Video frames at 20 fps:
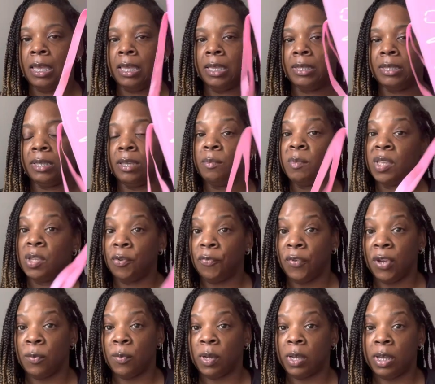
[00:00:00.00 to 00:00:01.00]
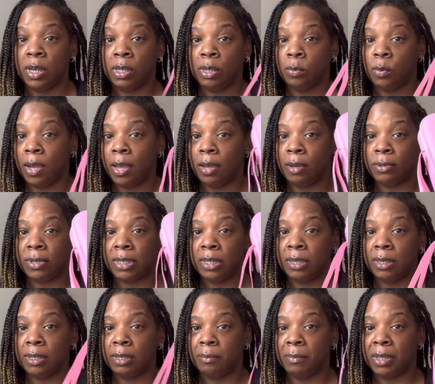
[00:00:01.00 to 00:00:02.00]
Tell me your favorite color without
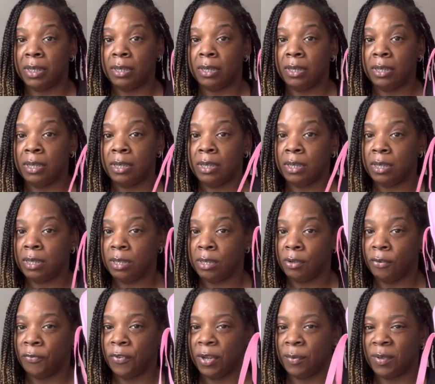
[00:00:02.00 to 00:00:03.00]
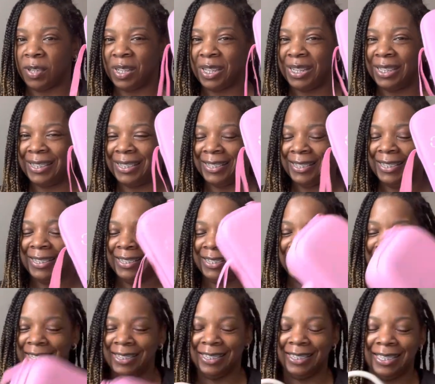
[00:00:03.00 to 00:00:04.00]
telling me your favorite color.
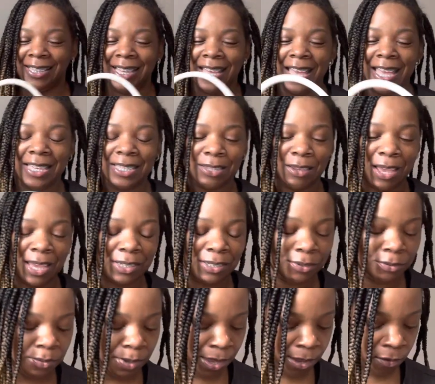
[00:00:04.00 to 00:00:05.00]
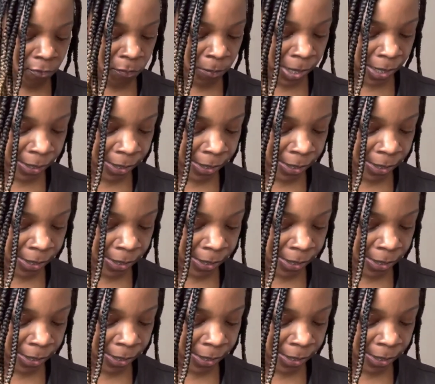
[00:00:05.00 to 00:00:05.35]
So I do have my